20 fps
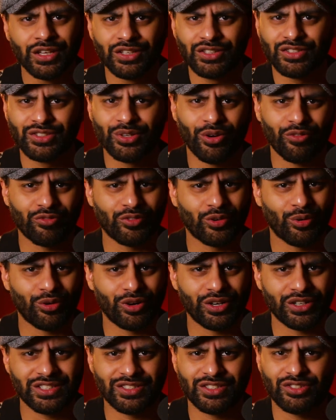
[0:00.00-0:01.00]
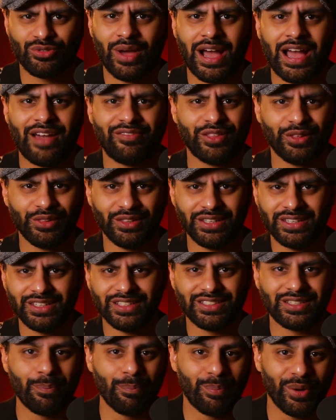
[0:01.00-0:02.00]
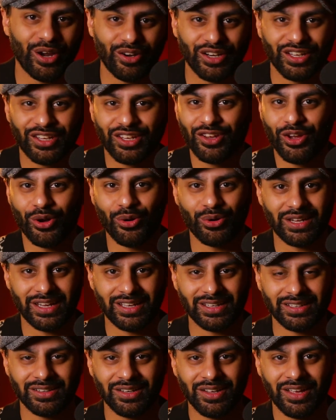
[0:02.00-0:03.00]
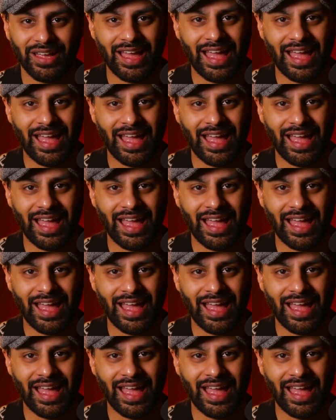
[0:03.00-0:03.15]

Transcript: So, of course, you have the leads in Barry Keoghan